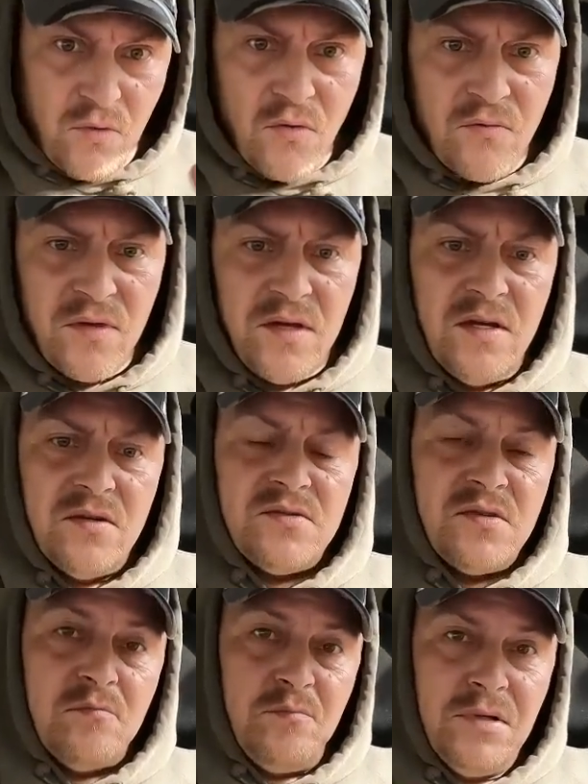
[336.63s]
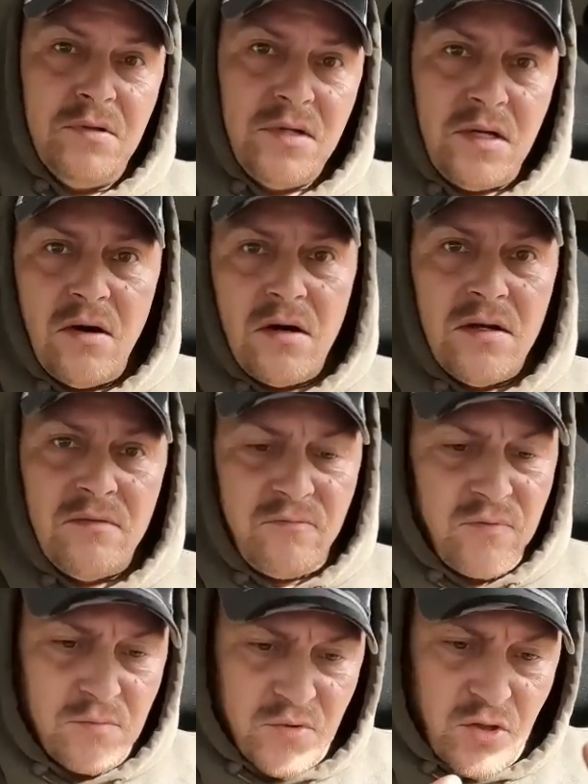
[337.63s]
over the years of building on it
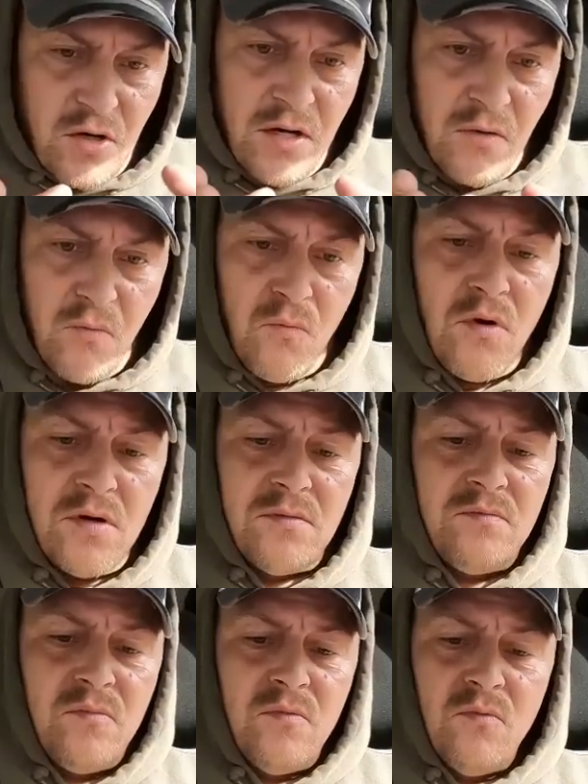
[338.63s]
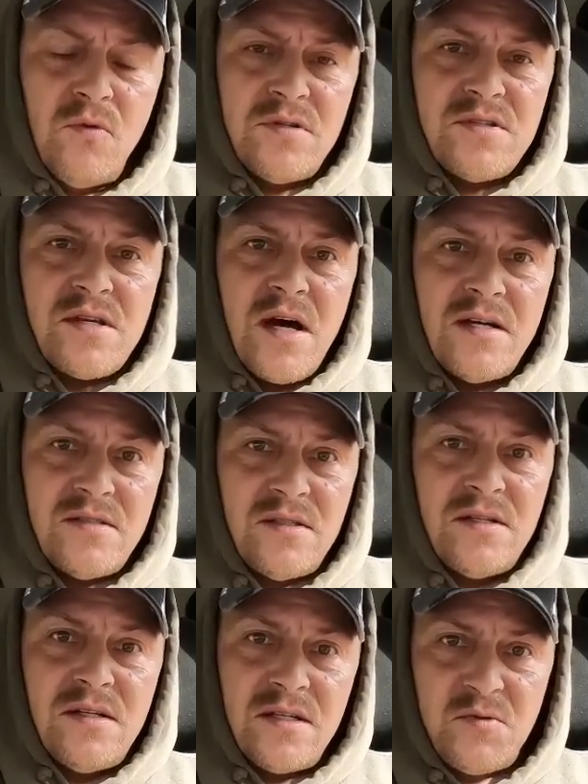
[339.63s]
from starting one one size
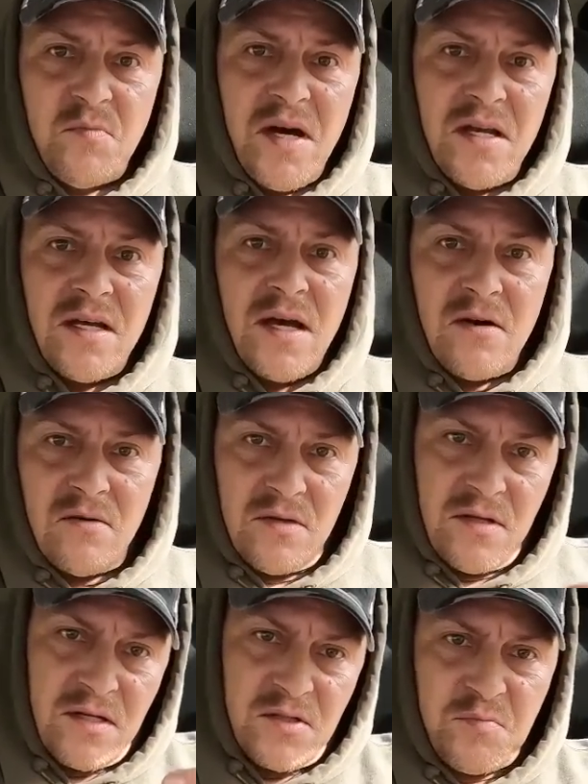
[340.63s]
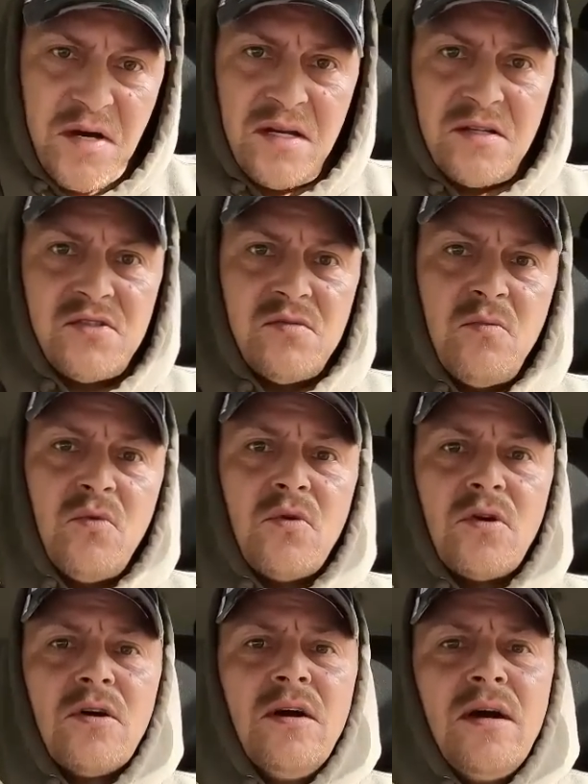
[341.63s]
and then expanding out and then expanding some
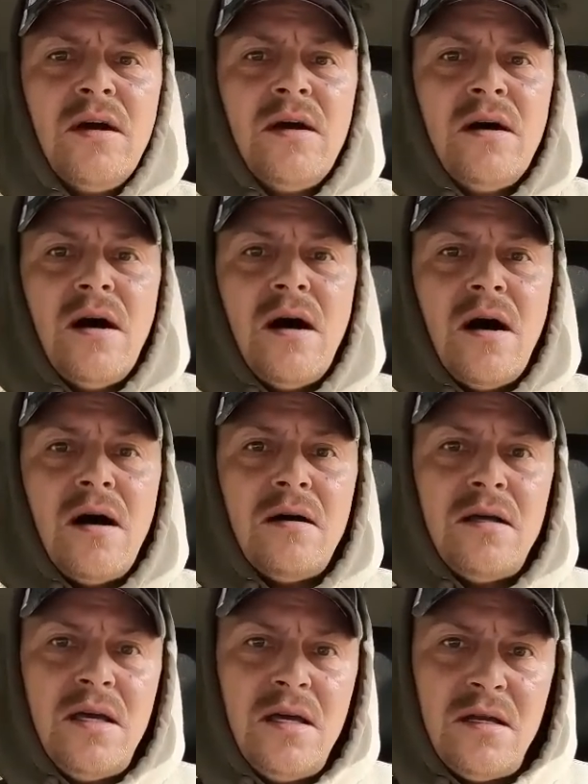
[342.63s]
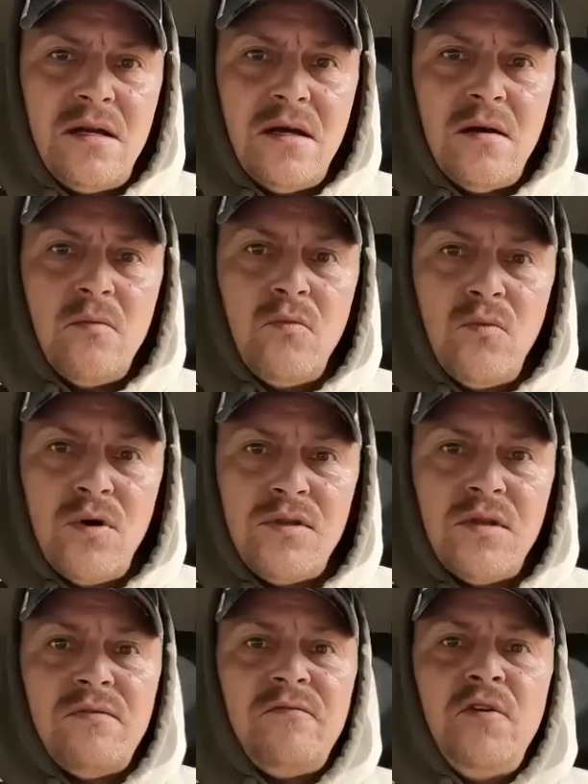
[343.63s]
more uh, he ended up
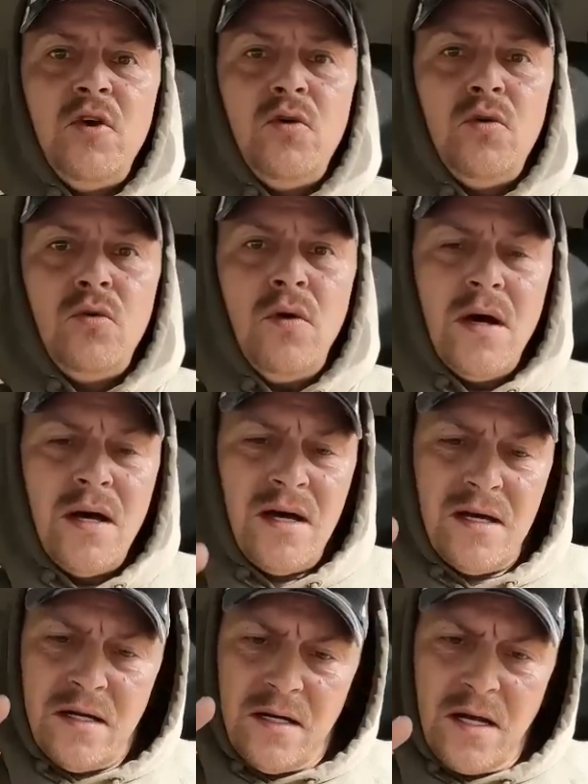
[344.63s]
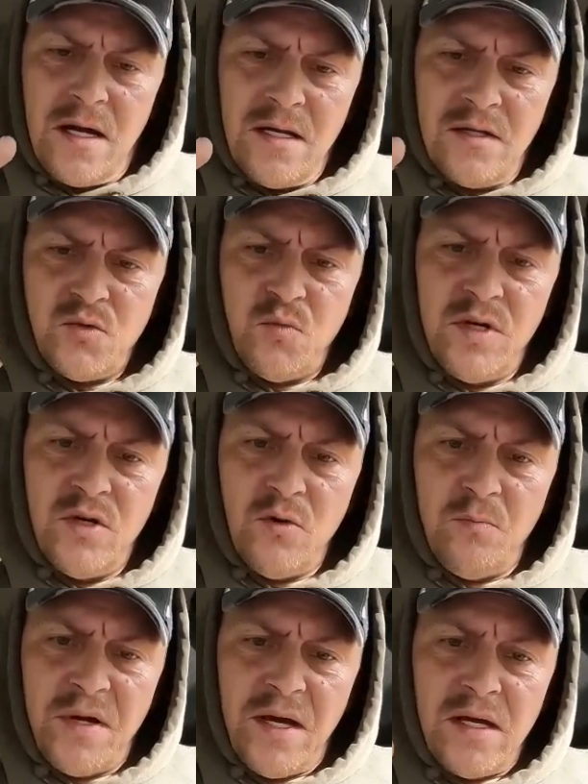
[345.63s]
with a few nine inch
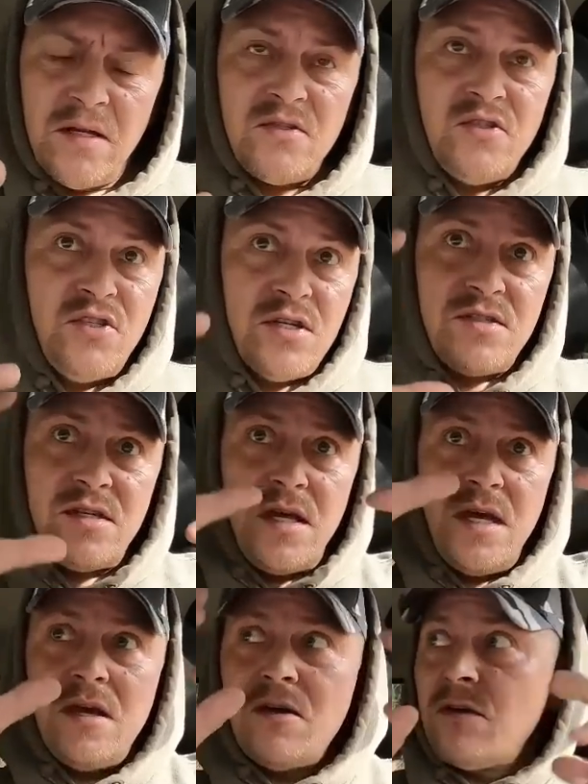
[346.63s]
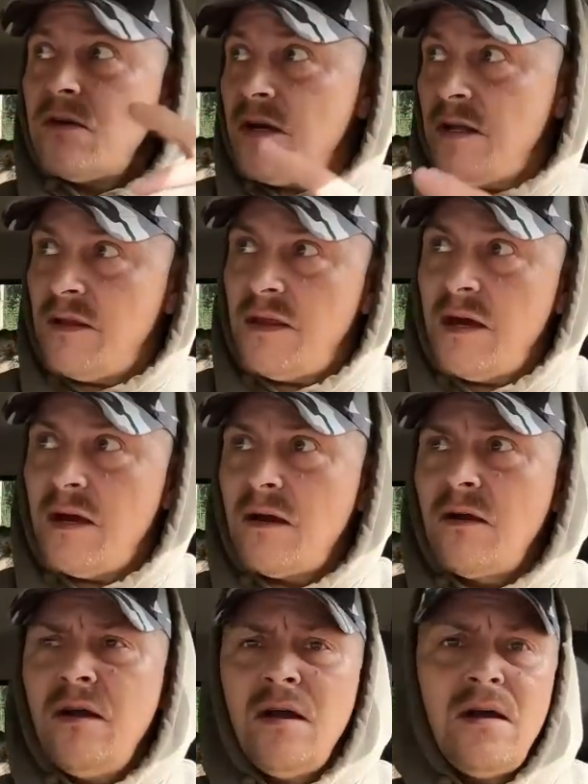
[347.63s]
window panes just here and
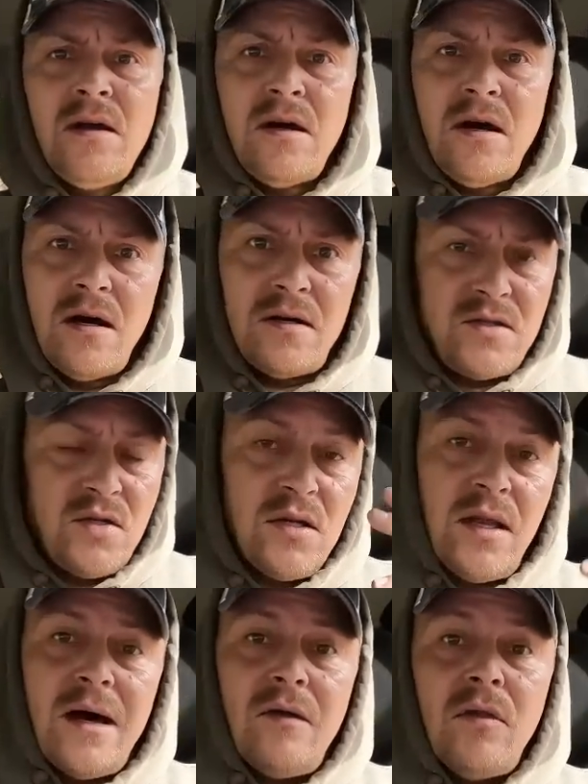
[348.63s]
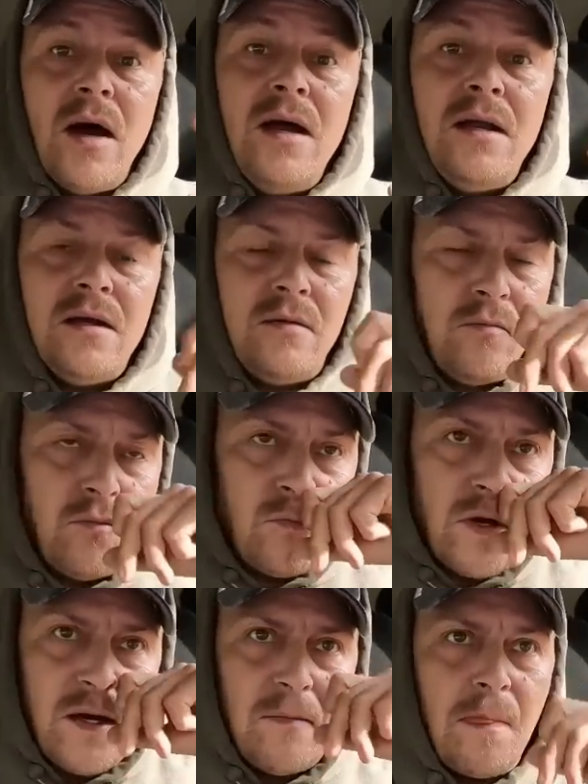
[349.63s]
there uh, to allow light in,
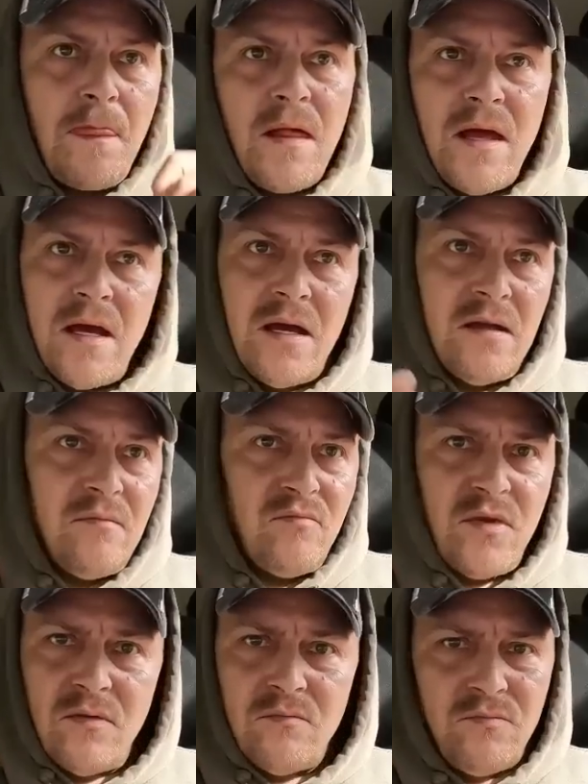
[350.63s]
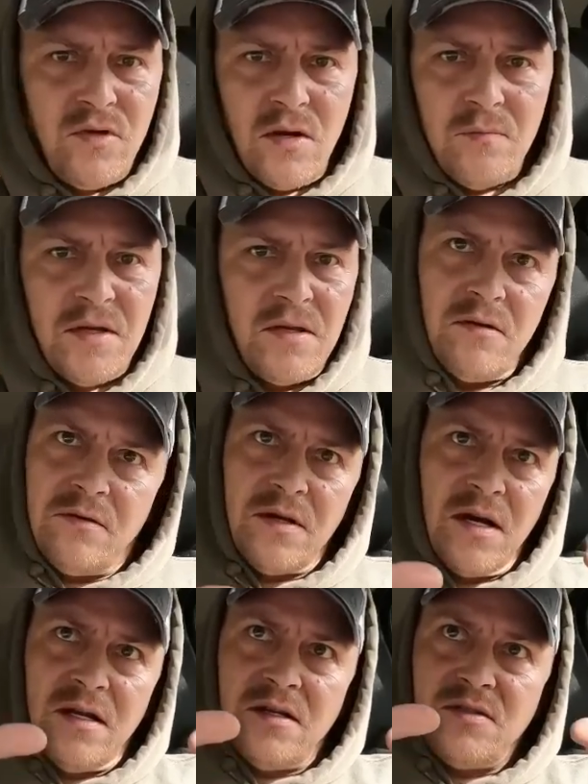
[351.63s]
right? And they're, you know, I mean, they're
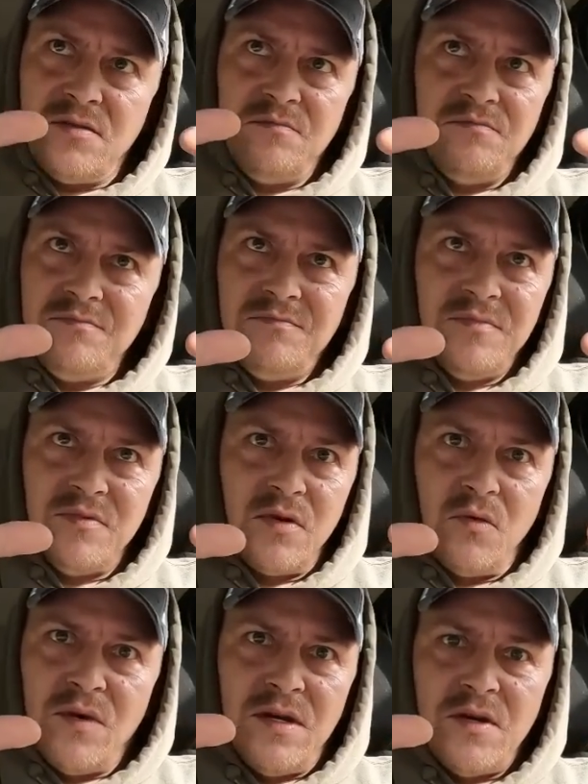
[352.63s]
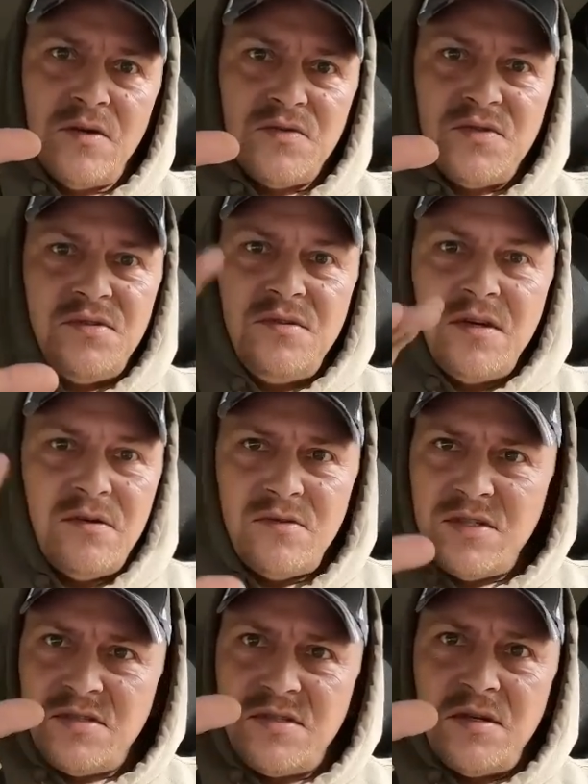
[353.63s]
nine inch little windows, you
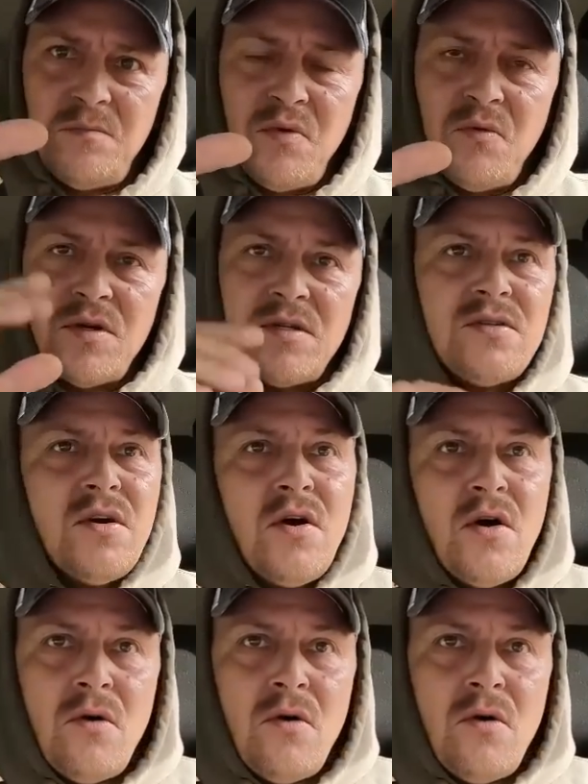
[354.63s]
know, just simple ones.